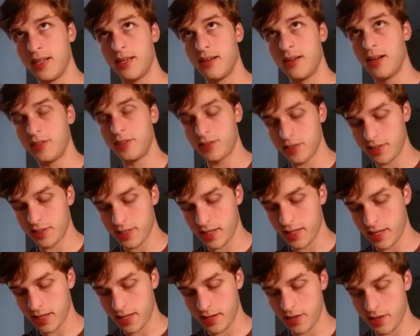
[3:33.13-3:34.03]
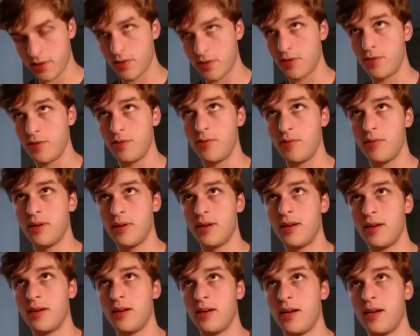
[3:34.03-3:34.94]
let's just say you
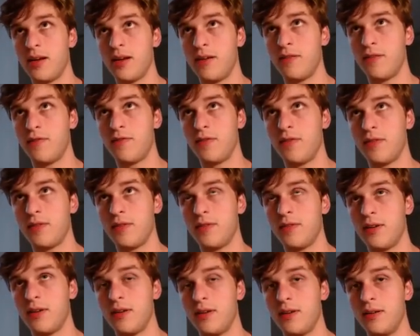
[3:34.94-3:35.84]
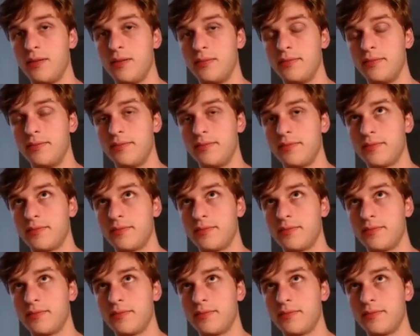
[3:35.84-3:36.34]
have um,